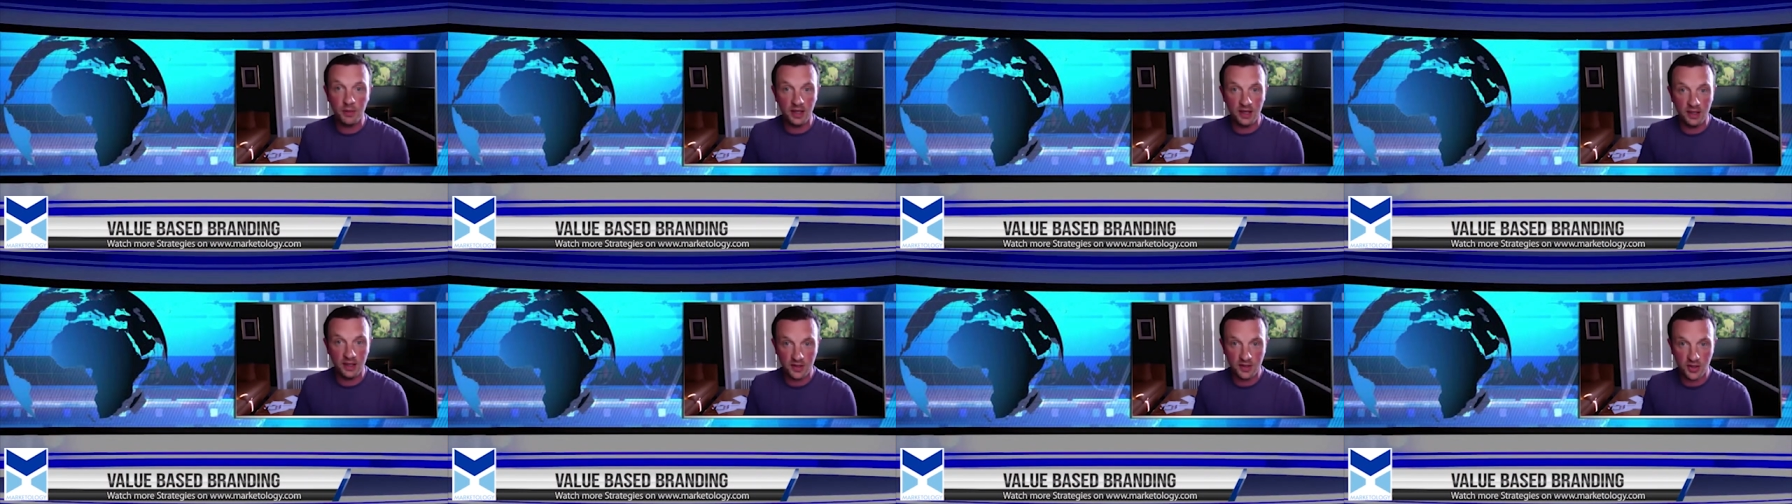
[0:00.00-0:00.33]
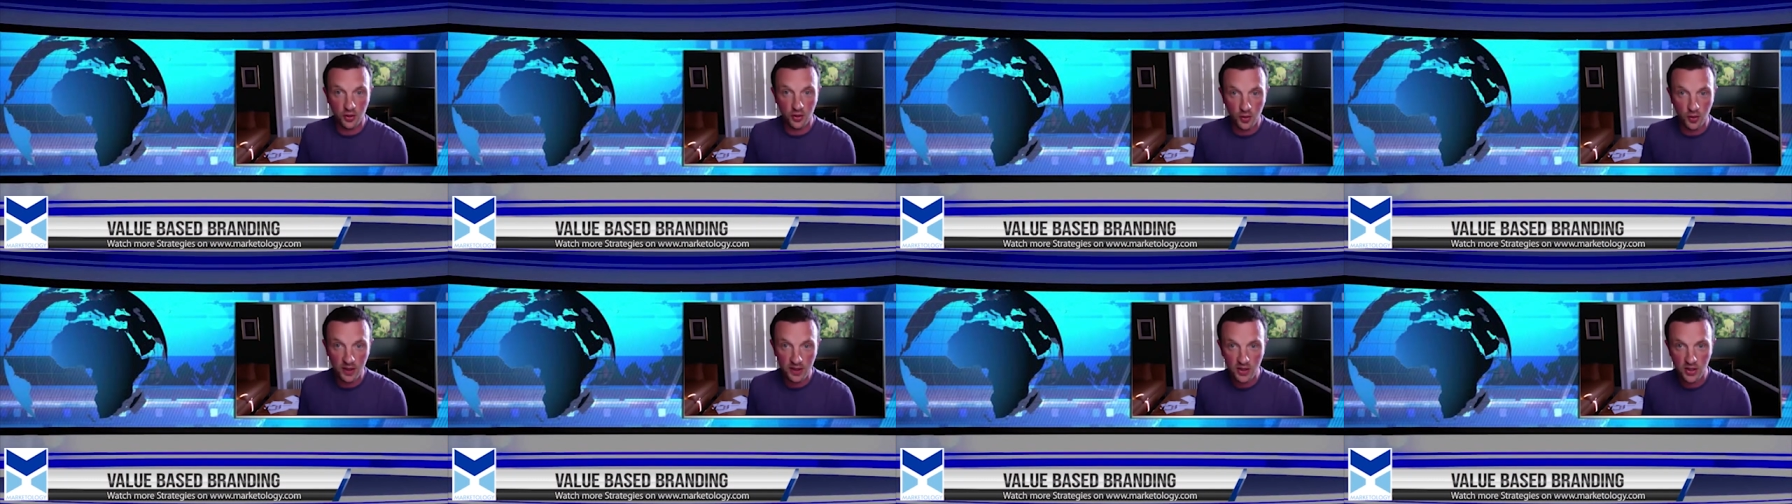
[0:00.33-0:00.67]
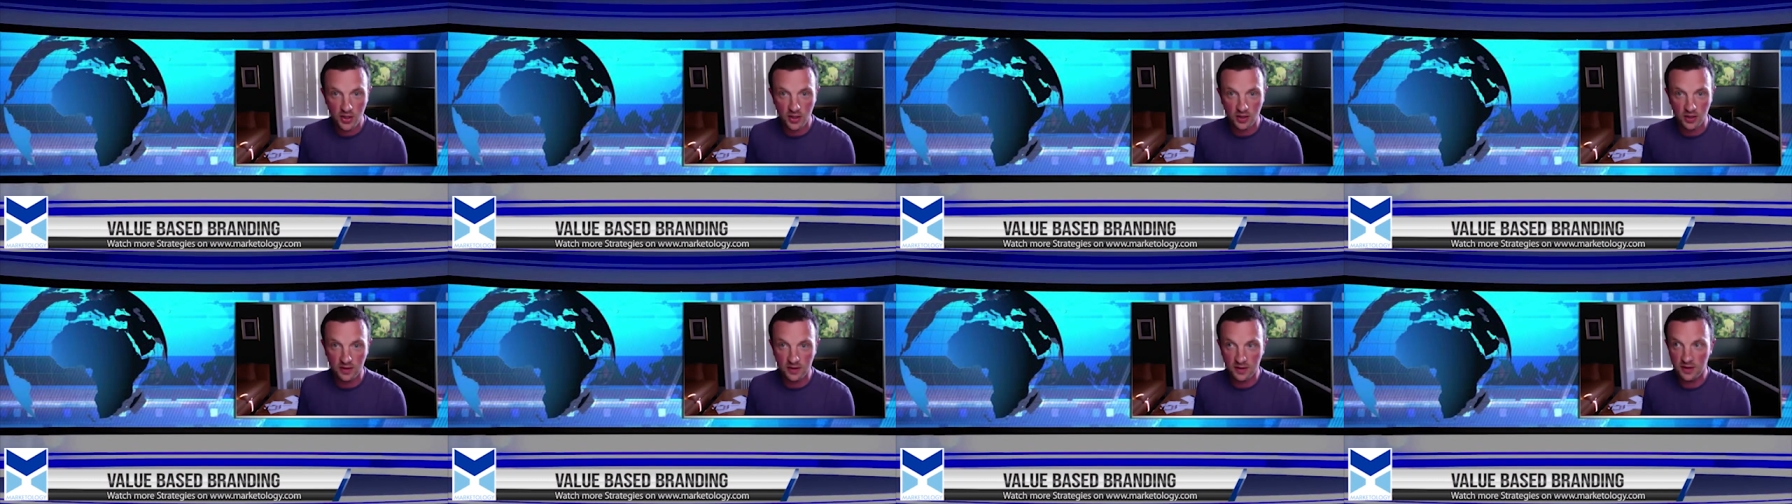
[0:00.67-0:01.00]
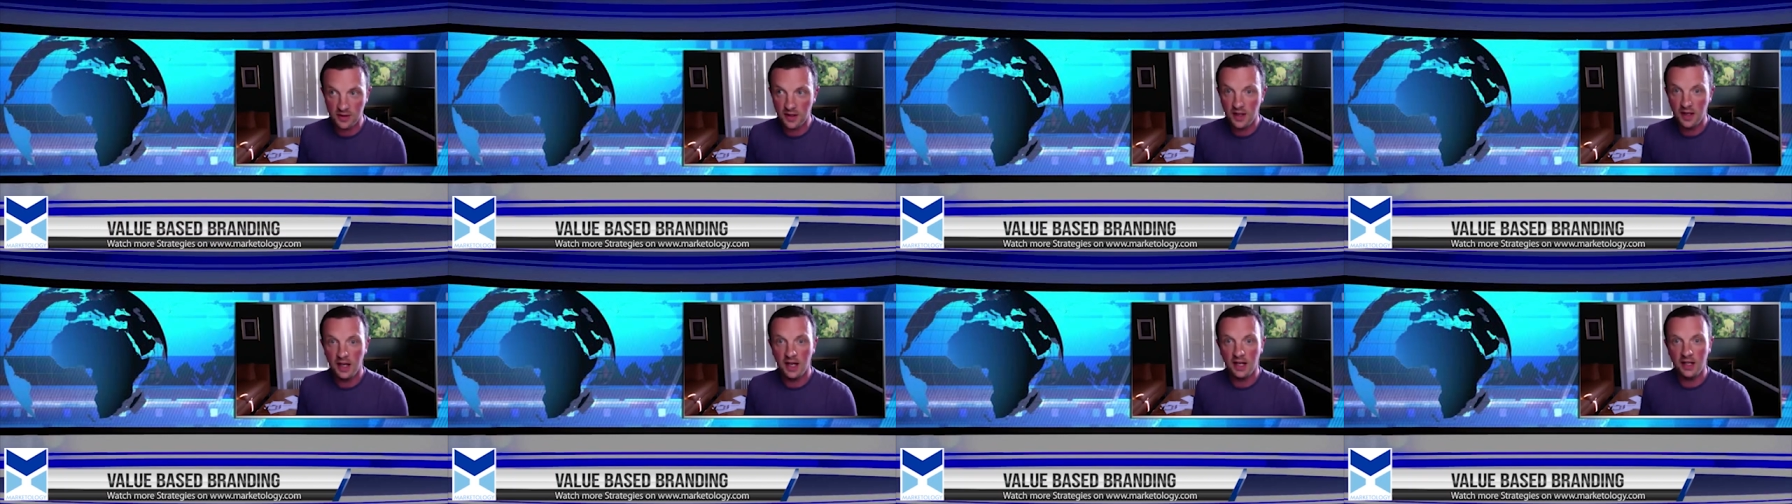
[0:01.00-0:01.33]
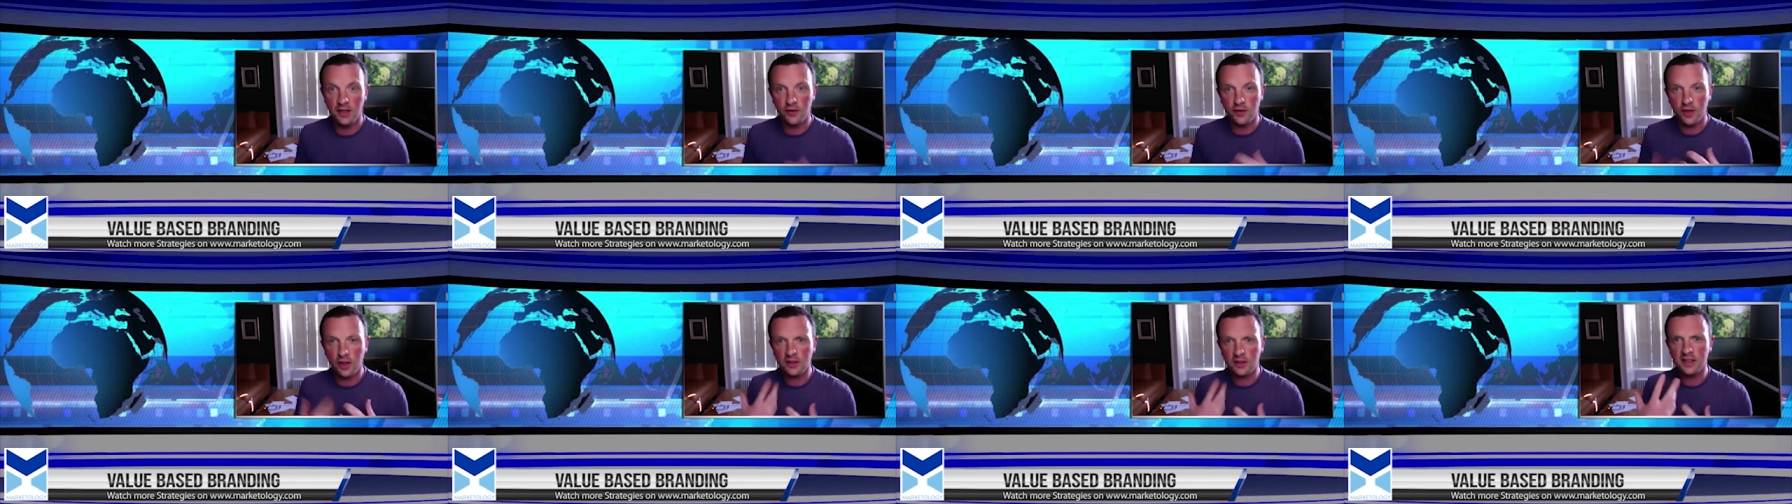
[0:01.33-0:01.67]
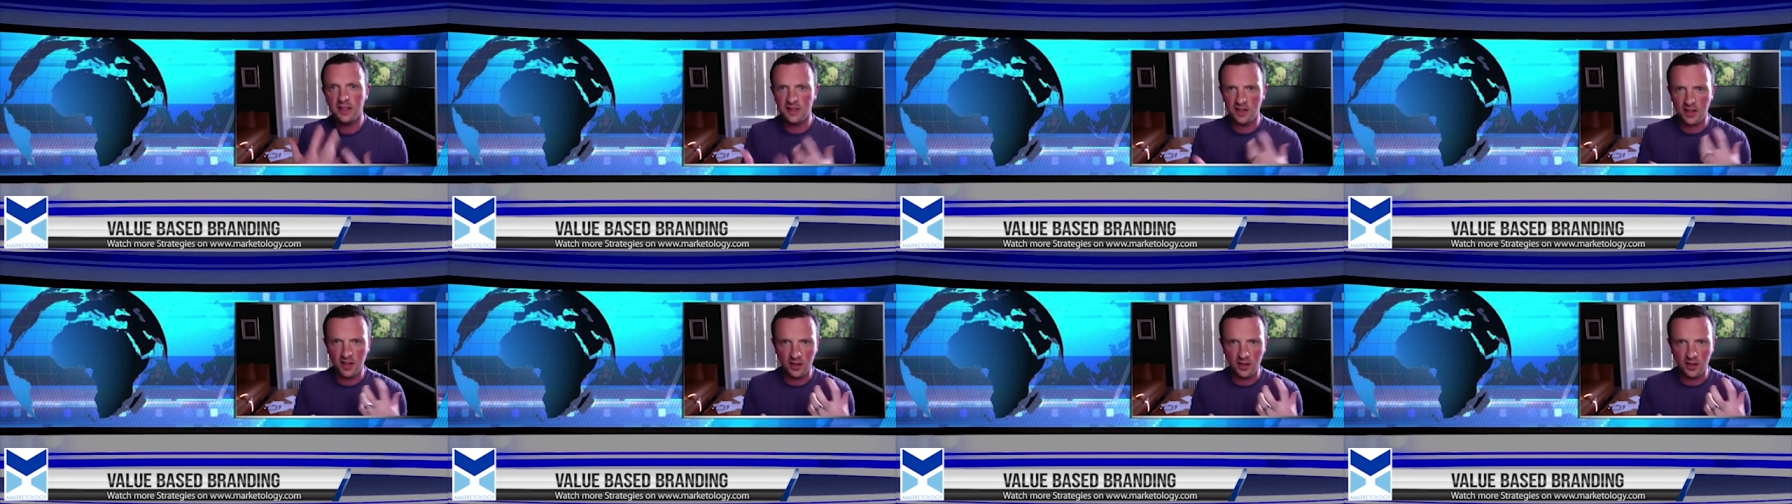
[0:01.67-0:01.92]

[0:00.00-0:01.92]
asked you questions. And you've got this